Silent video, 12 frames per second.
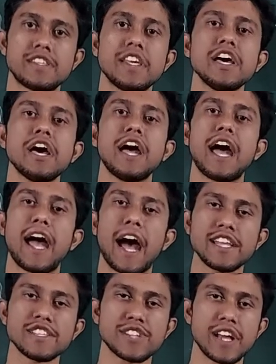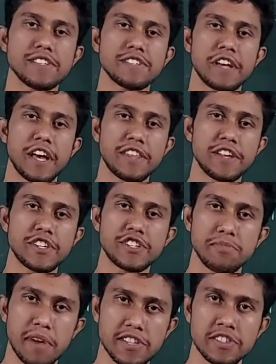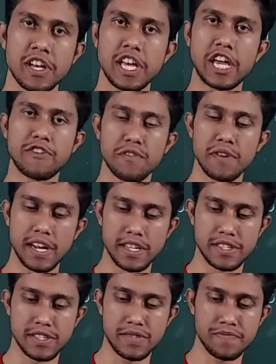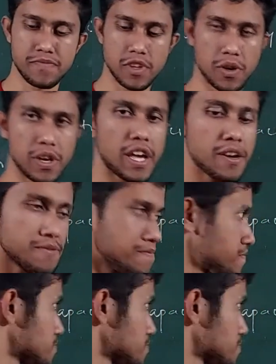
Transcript: the Einstein's energy mass equivalence. Okay,